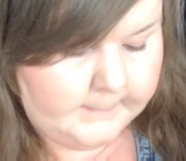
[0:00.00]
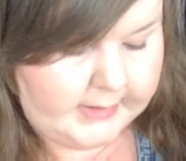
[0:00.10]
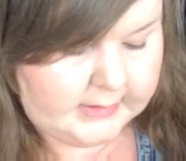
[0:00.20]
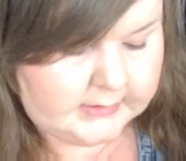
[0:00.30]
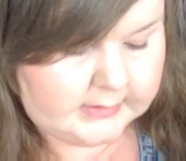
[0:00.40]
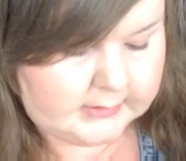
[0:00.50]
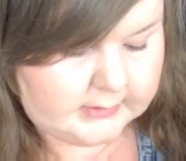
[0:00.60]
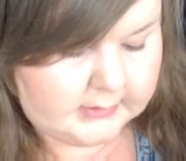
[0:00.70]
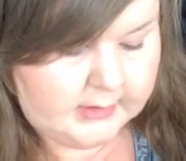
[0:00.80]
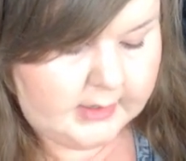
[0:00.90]

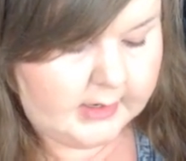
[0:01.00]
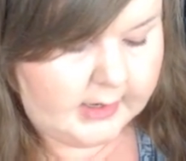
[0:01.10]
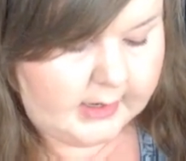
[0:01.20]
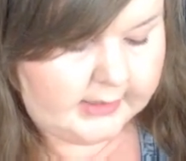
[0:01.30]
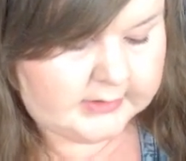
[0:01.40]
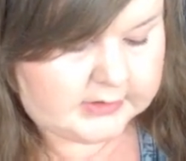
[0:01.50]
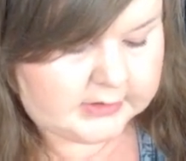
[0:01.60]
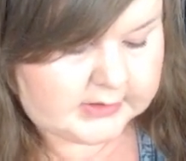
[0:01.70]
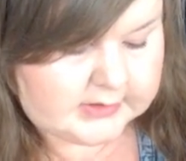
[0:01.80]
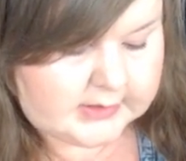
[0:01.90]
pendant, I
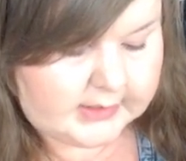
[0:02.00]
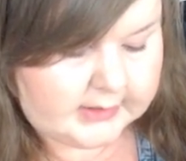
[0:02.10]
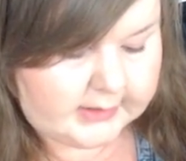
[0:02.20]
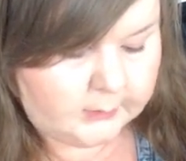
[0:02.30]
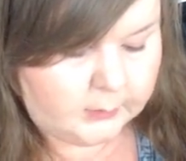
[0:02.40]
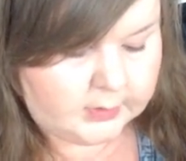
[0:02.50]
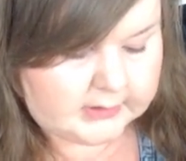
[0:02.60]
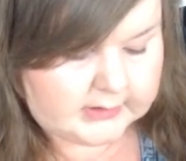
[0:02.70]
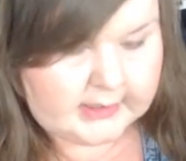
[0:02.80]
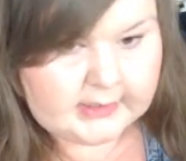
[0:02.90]
initially just started out
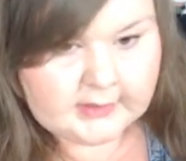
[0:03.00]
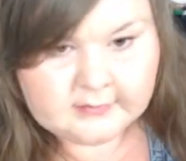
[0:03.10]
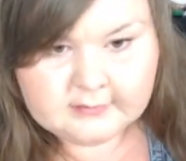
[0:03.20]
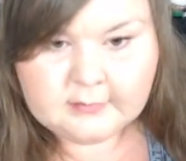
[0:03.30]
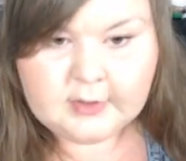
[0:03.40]
wanting to kind of